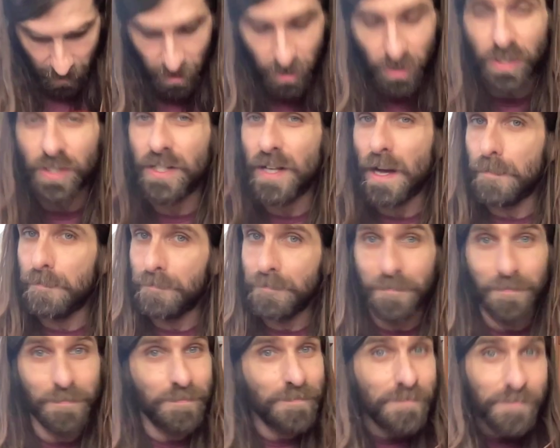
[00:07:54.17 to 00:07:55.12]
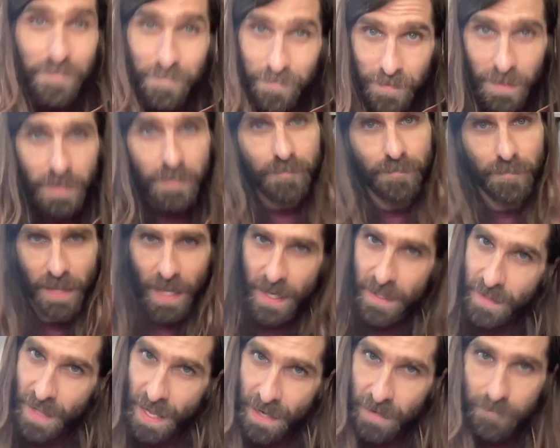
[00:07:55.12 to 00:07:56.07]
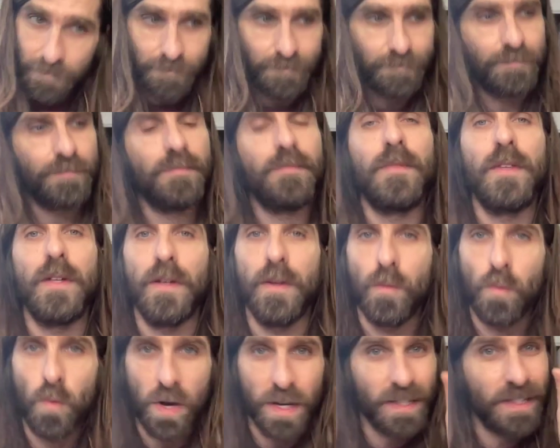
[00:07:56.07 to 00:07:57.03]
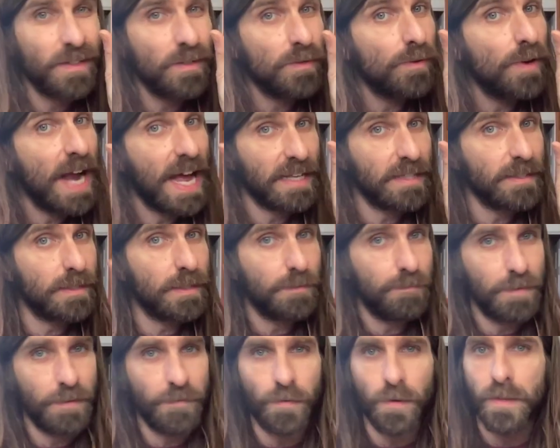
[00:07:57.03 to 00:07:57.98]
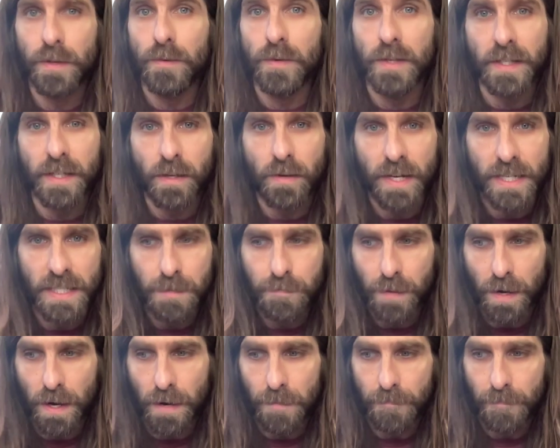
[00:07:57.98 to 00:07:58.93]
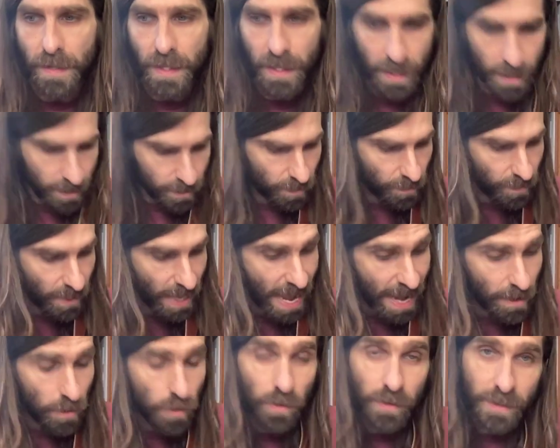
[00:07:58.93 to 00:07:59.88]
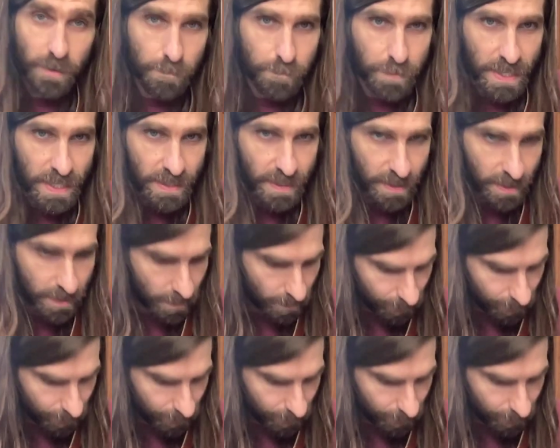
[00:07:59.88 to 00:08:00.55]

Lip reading: It's just up. And then one little rest before the really crazy part. So that whole little piece is...